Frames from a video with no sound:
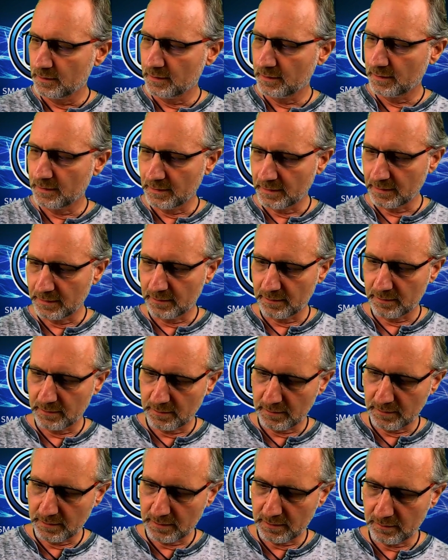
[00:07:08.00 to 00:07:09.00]
And
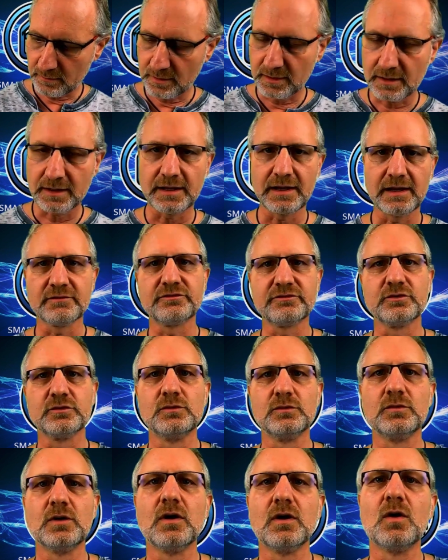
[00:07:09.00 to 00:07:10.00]
now I have
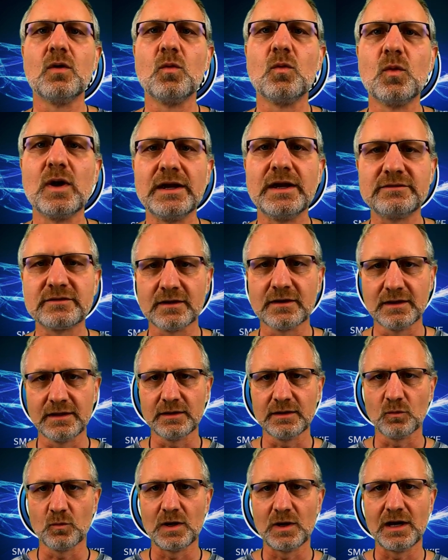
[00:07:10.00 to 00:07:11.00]
to wait a
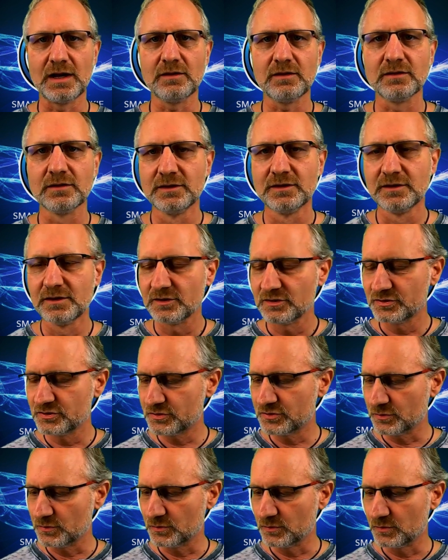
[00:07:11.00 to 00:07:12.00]
little while
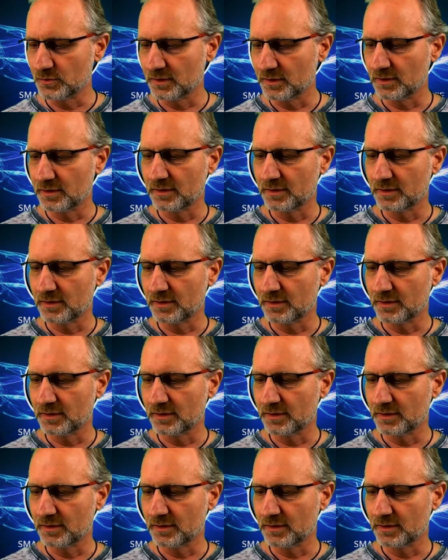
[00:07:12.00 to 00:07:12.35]
to